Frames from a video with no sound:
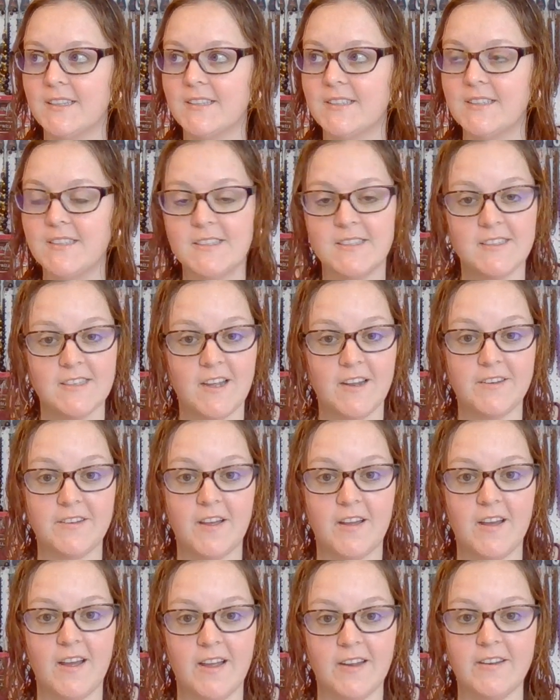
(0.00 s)
an
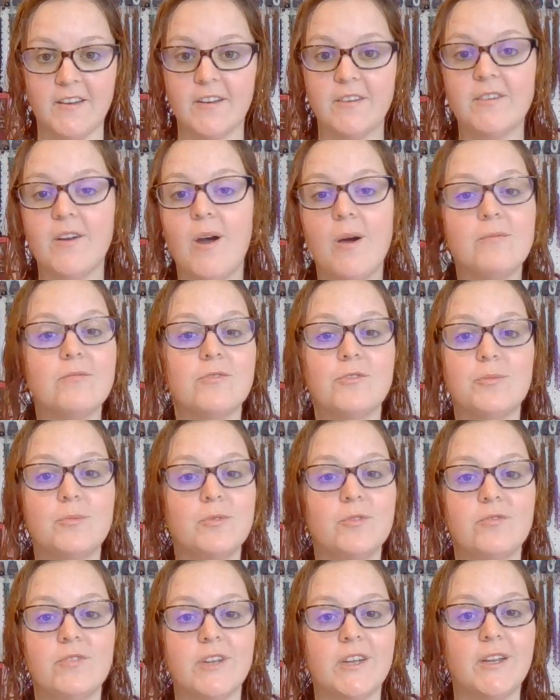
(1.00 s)

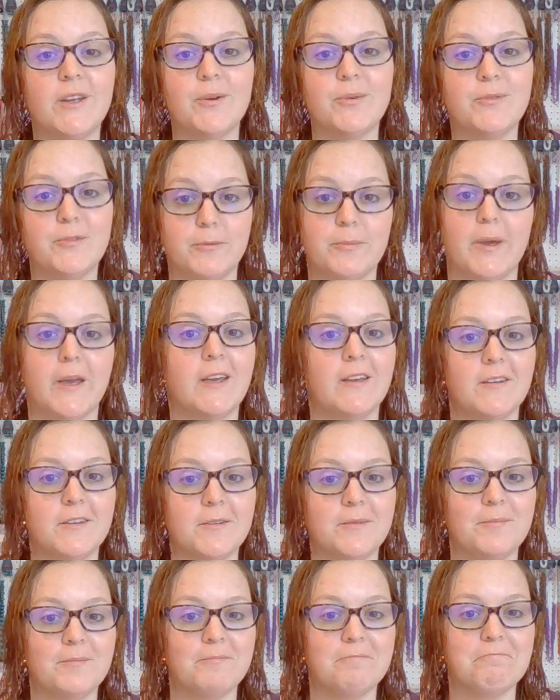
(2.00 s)
uncomfortable video to make.
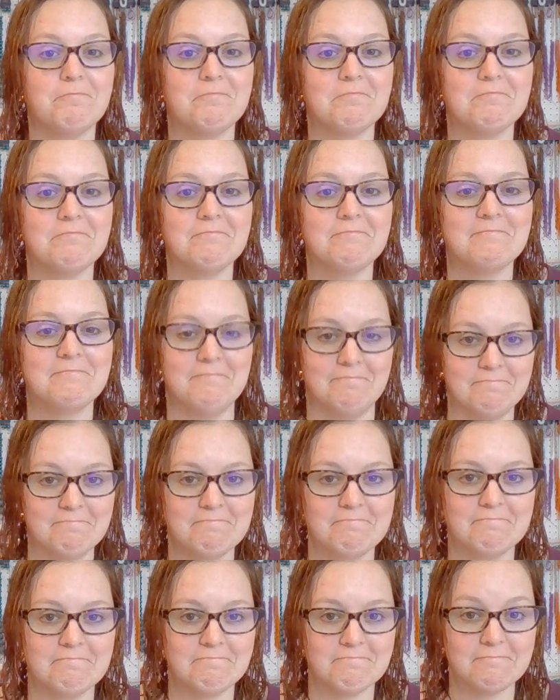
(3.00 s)

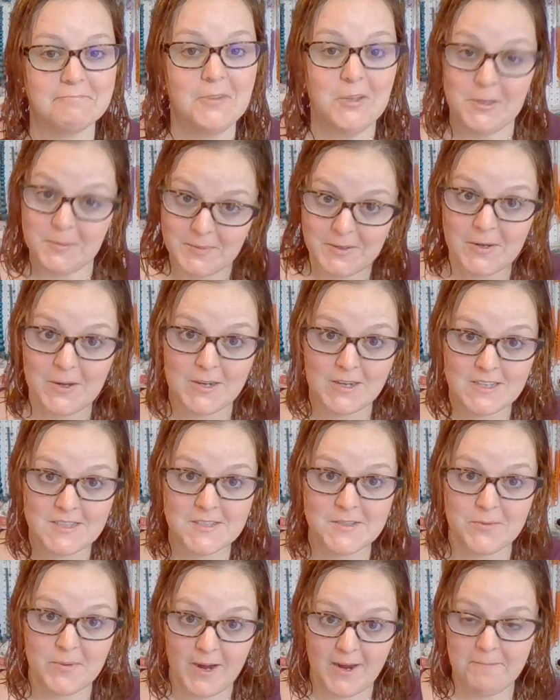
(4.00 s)
I'm gonna be
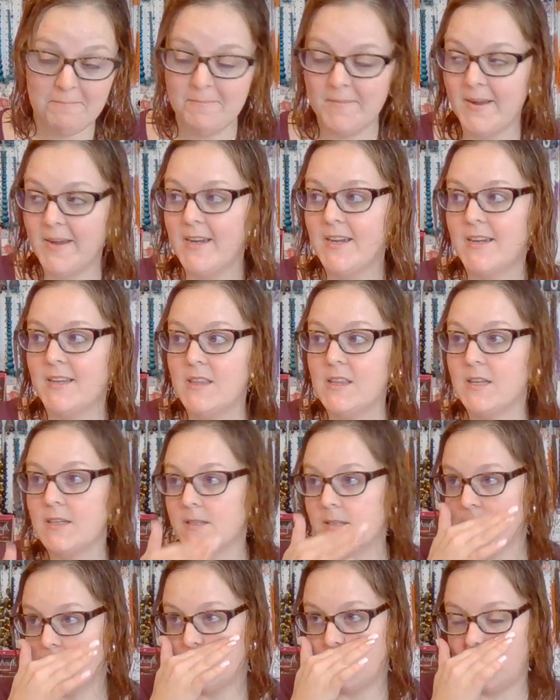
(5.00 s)
honest, okay?
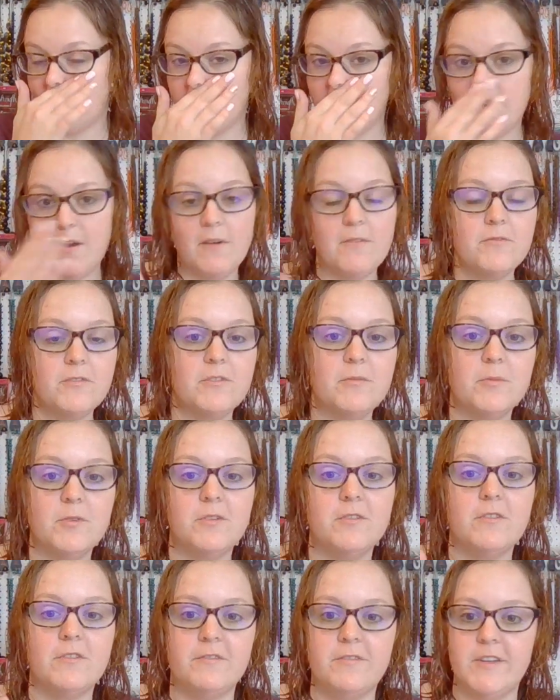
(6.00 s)
This is an
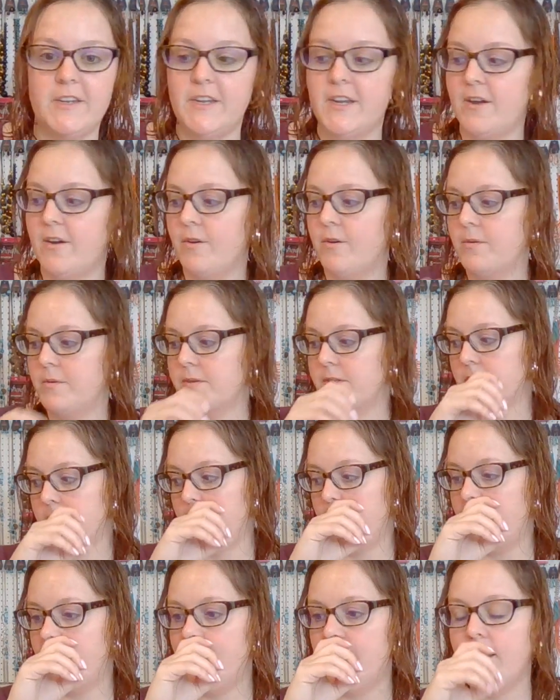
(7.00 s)
uncomfortable video to
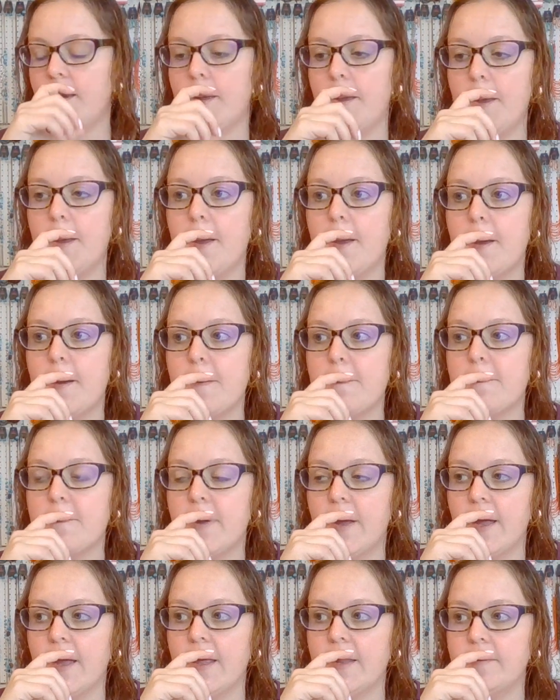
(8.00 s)
make,
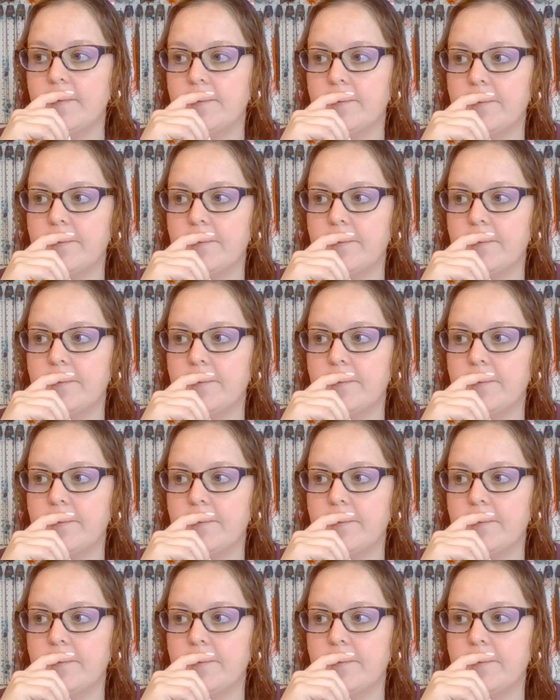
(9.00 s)
but